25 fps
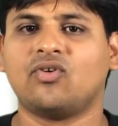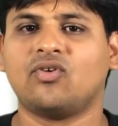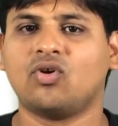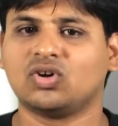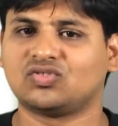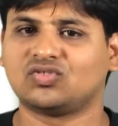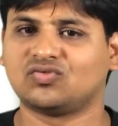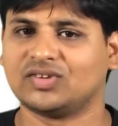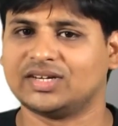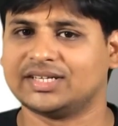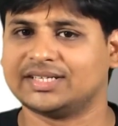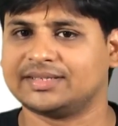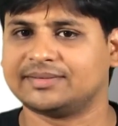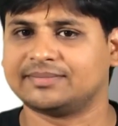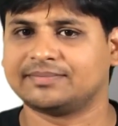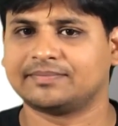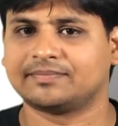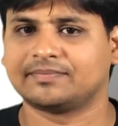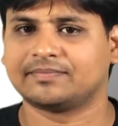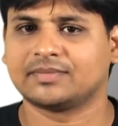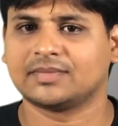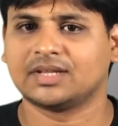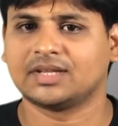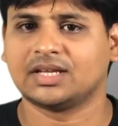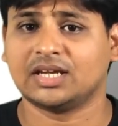Fourth one,
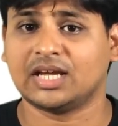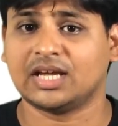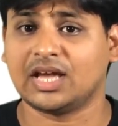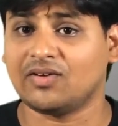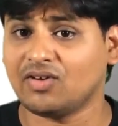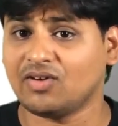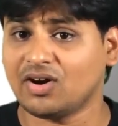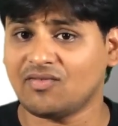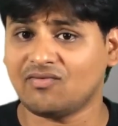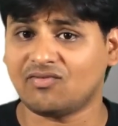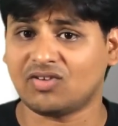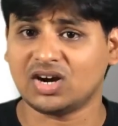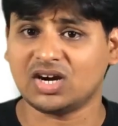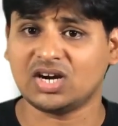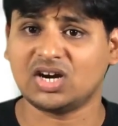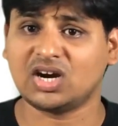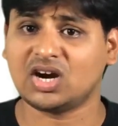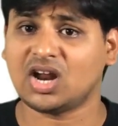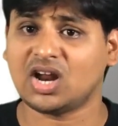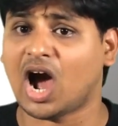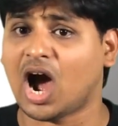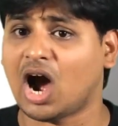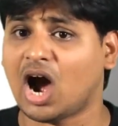ever wondered